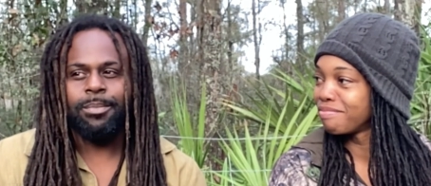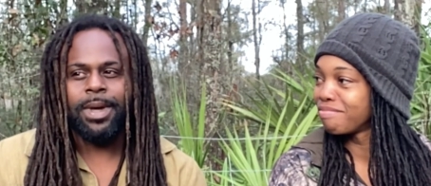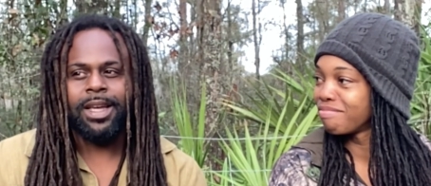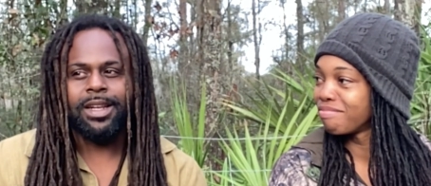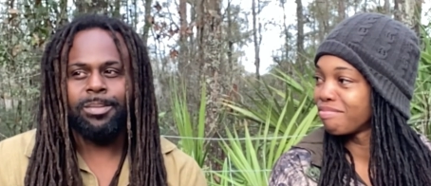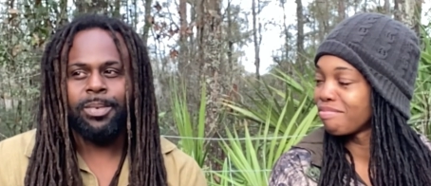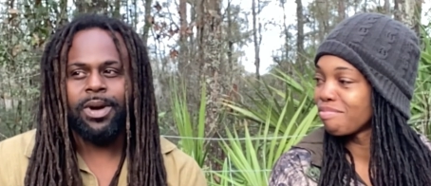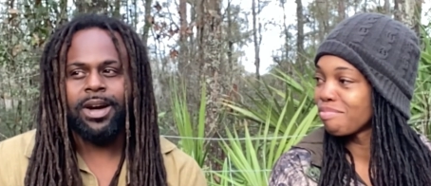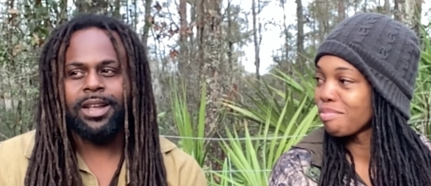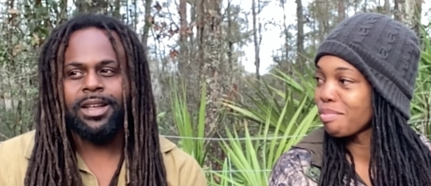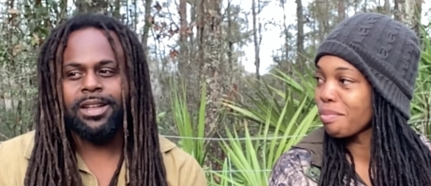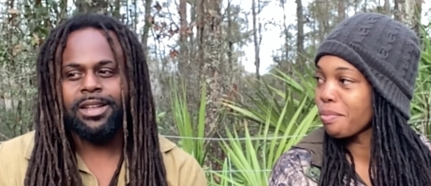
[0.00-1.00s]
Speaker 1: made the
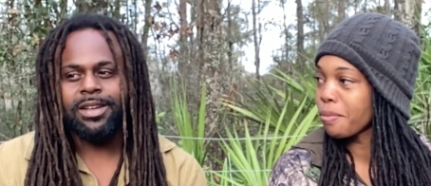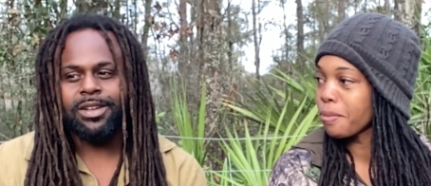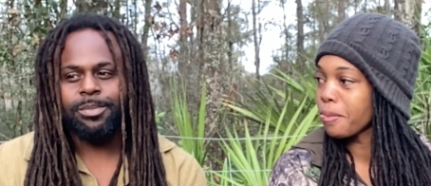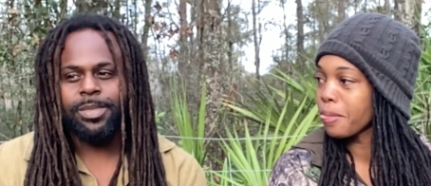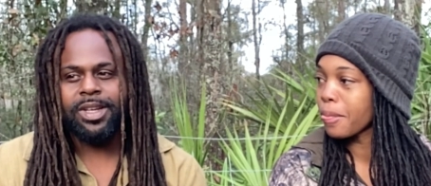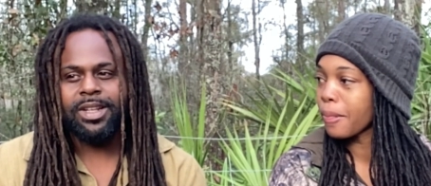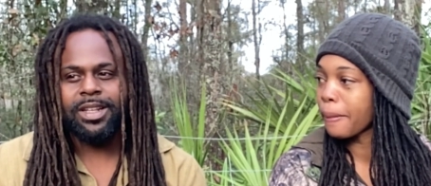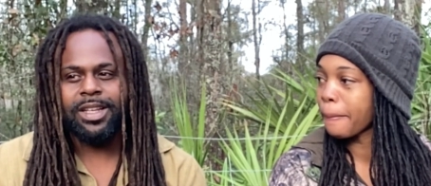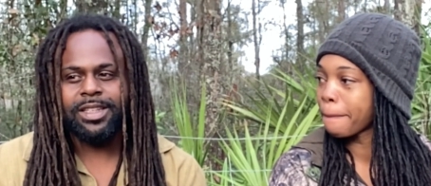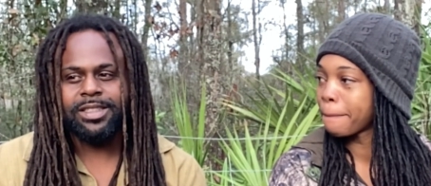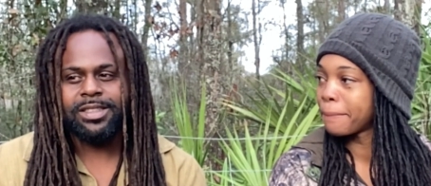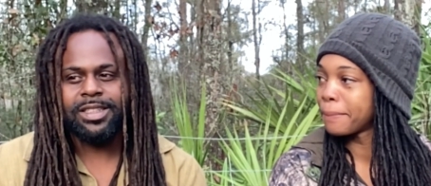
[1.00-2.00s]
party a little bit
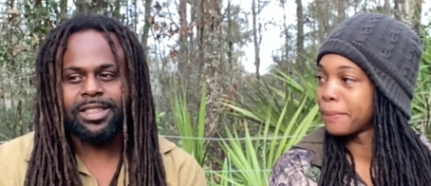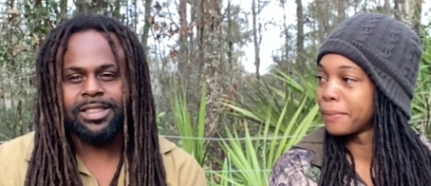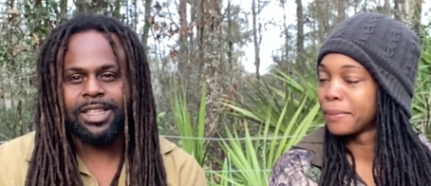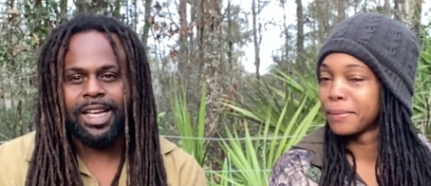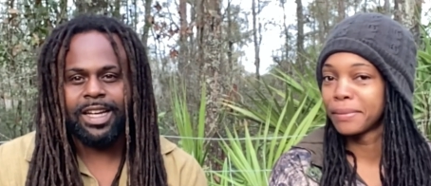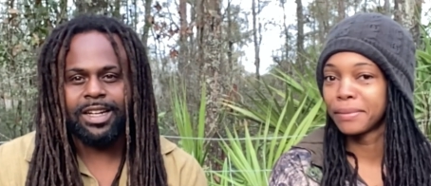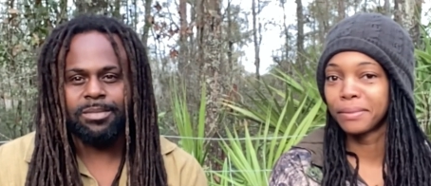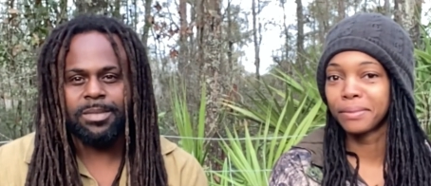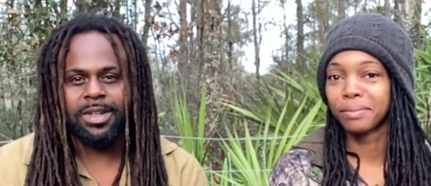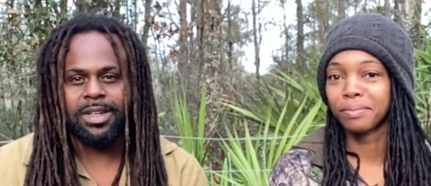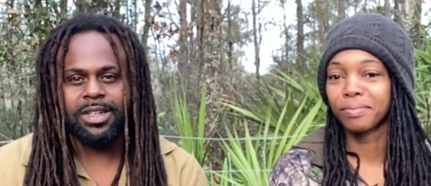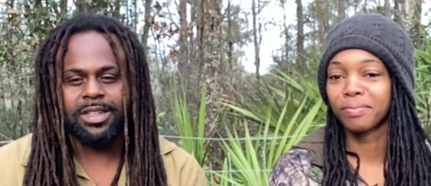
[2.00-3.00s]
less exciting
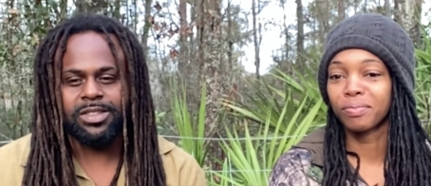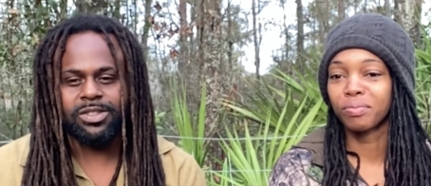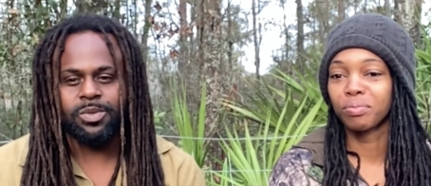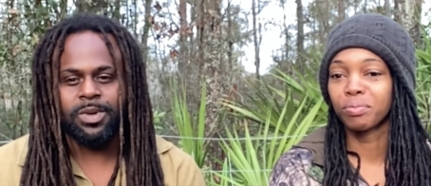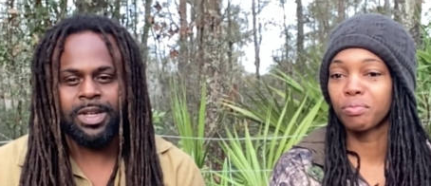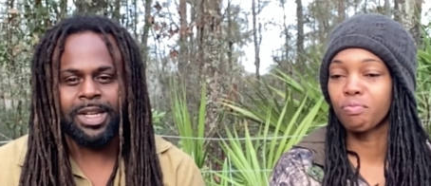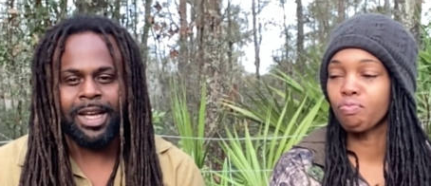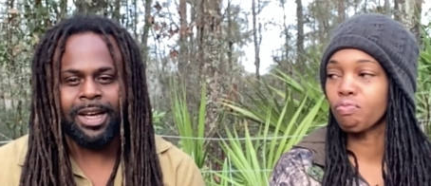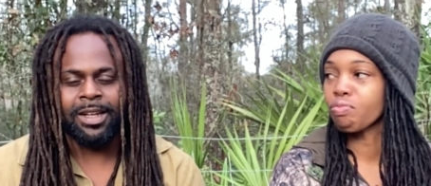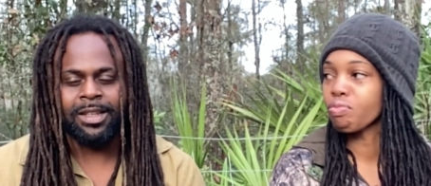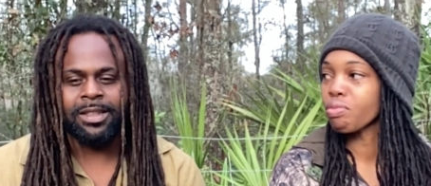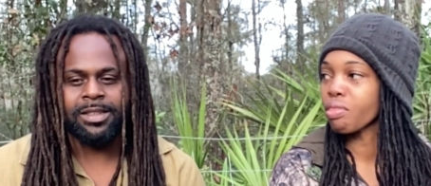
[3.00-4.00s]
because you weren't out
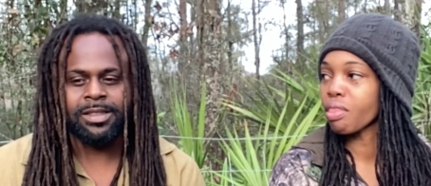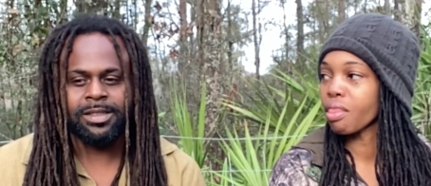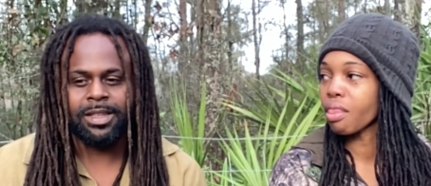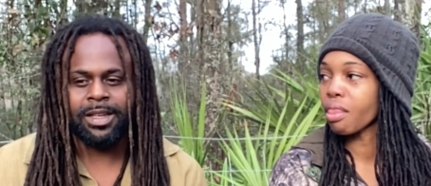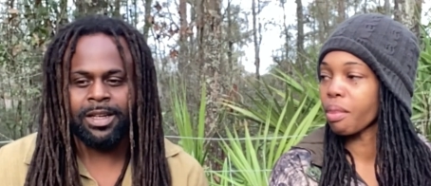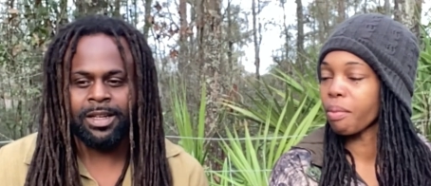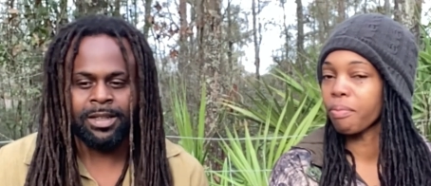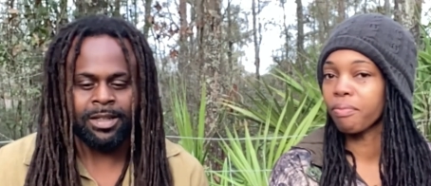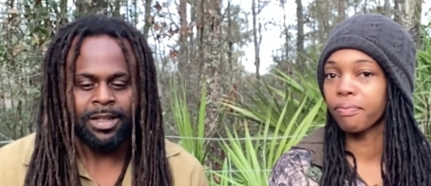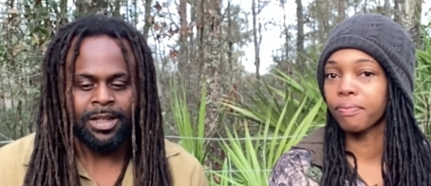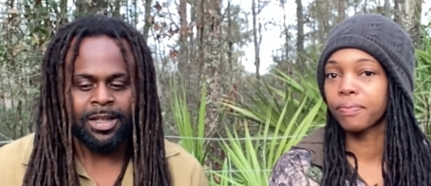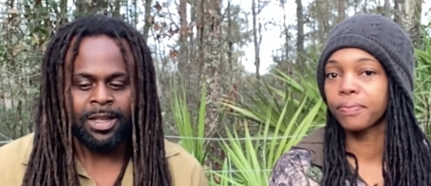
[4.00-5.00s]
in the sun,
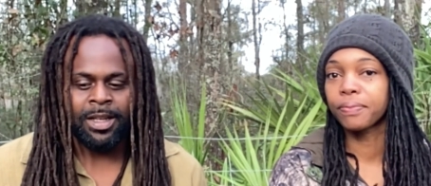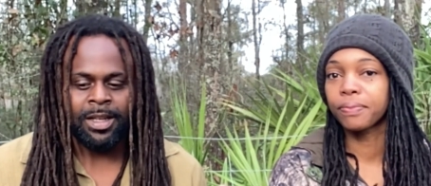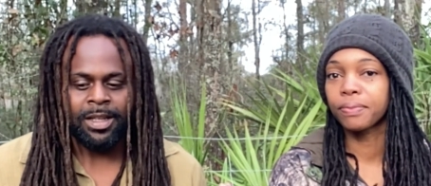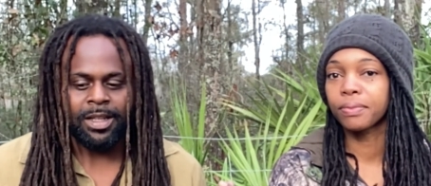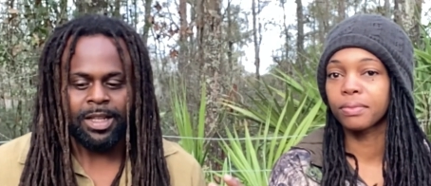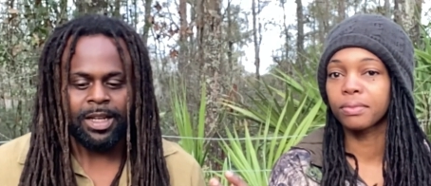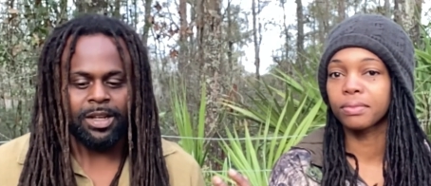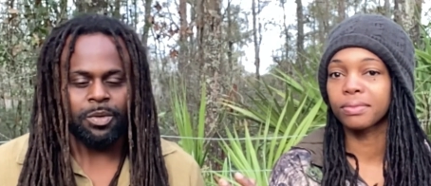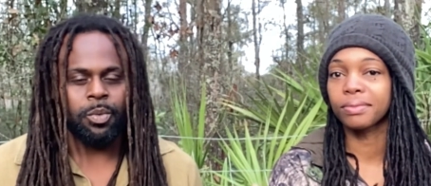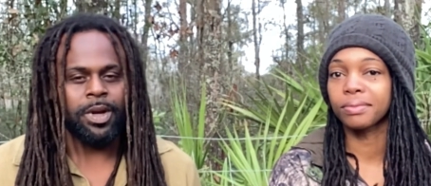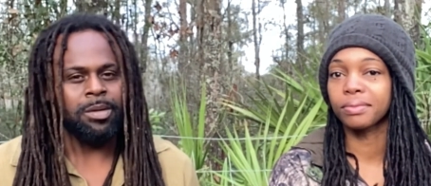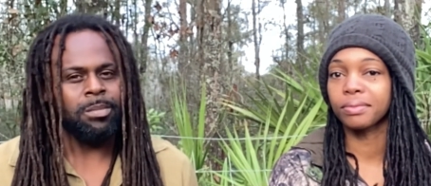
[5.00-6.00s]
let the
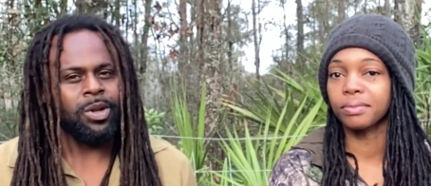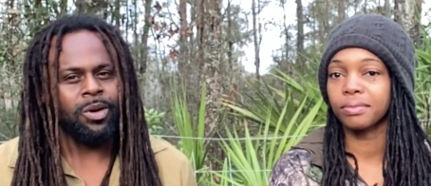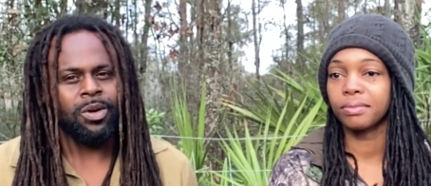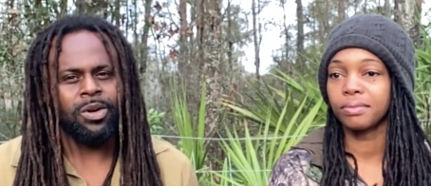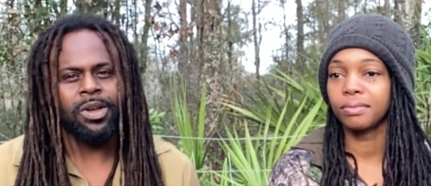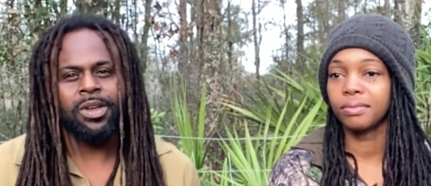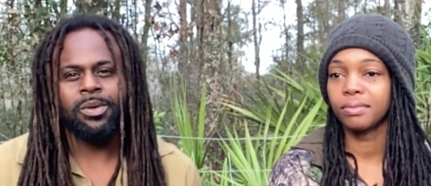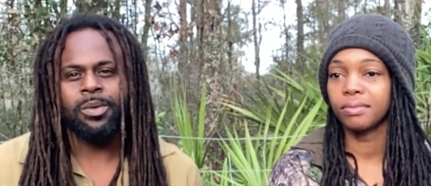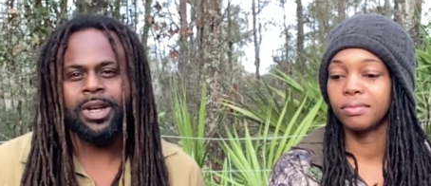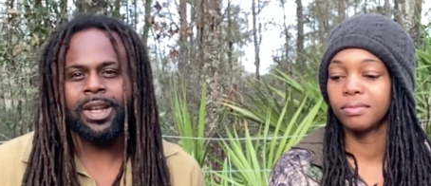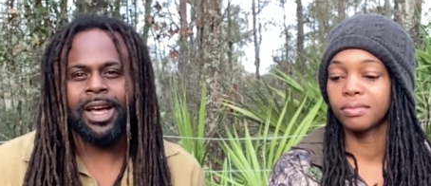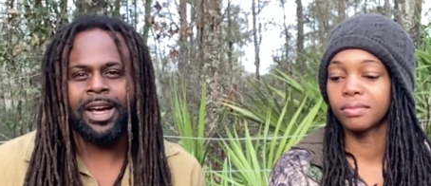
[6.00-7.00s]
wind blow on you,
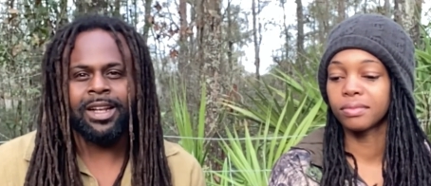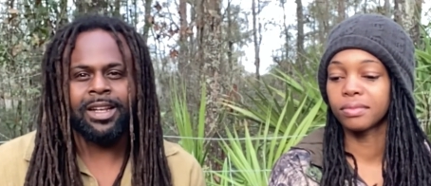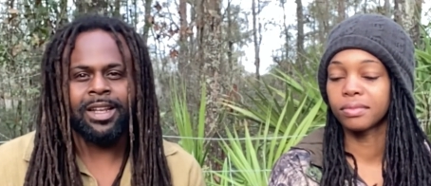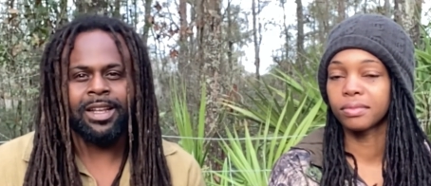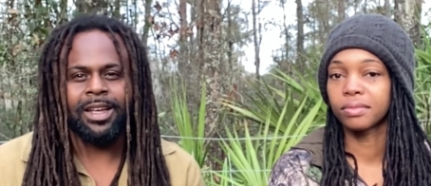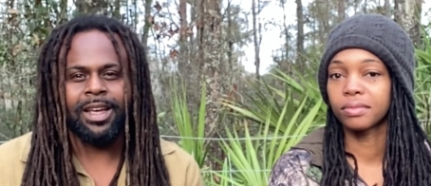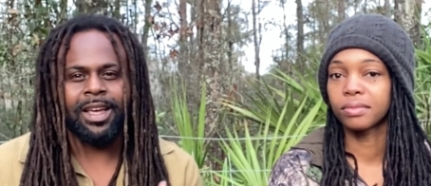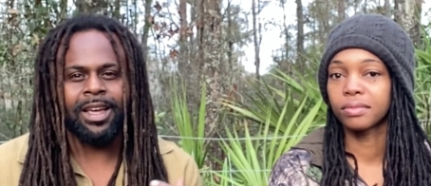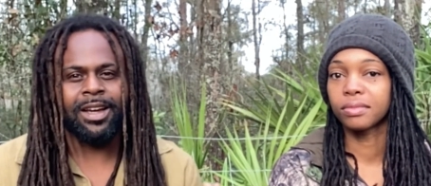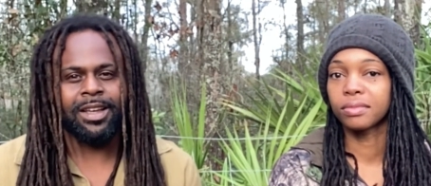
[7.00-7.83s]
weren't out in the air.